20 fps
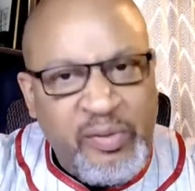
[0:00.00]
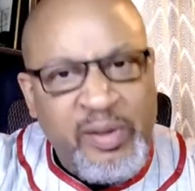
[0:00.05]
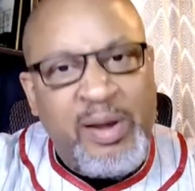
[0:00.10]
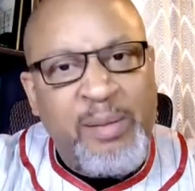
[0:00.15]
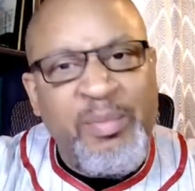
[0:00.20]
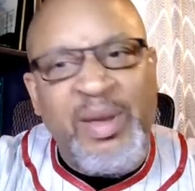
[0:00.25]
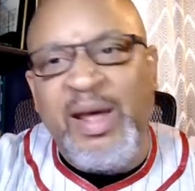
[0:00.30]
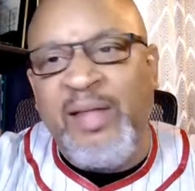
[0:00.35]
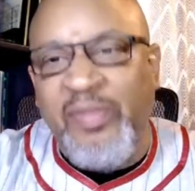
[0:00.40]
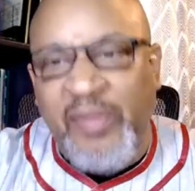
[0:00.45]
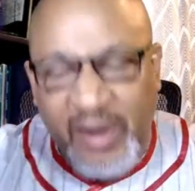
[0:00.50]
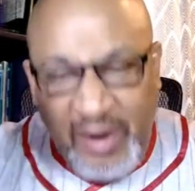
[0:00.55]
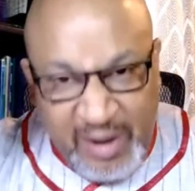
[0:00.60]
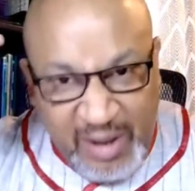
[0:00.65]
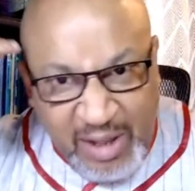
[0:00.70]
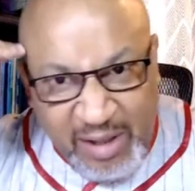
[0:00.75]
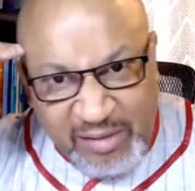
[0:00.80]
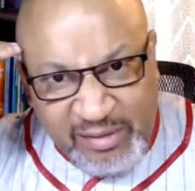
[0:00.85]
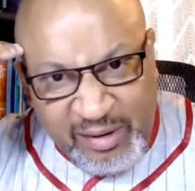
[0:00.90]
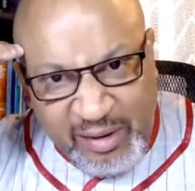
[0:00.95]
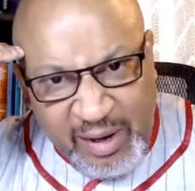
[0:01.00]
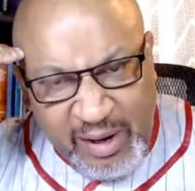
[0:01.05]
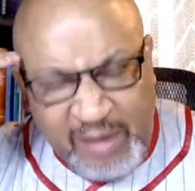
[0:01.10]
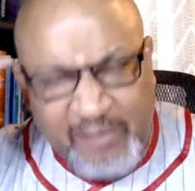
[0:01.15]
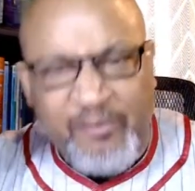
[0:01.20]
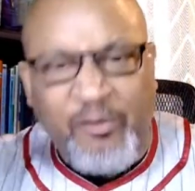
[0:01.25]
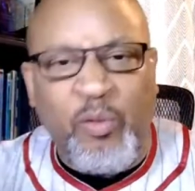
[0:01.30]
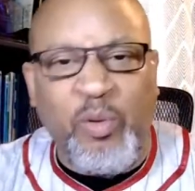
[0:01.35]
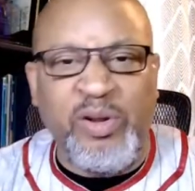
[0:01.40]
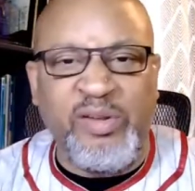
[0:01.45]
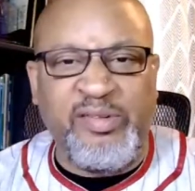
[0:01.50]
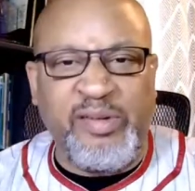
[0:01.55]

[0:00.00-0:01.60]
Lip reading: them and their intellect, for